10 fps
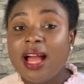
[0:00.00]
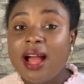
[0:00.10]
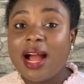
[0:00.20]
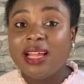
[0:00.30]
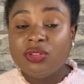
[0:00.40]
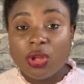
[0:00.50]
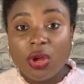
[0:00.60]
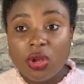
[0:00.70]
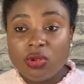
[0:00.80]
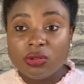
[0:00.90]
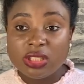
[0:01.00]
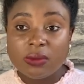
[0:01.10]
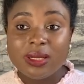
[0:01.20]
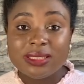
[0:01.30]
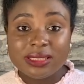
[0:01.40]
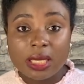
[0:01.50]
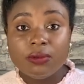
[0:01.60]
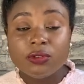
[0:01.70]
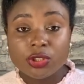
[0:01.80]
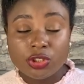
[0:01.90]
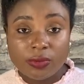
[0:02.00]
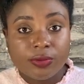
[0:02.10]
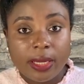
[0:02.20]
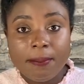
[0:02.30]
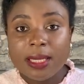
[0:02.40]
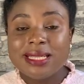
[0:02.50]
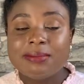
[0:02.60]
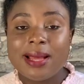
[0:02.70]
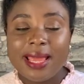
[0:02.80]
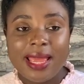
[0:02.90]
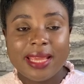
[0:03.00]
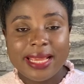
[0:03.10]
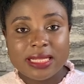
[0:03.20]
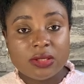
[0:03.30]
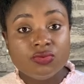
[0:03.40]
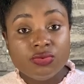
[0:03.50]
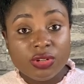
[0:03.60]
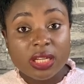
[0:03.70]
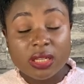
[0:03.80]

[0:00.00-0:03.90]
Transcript: i know usually when it's time for trimming because my hair gets really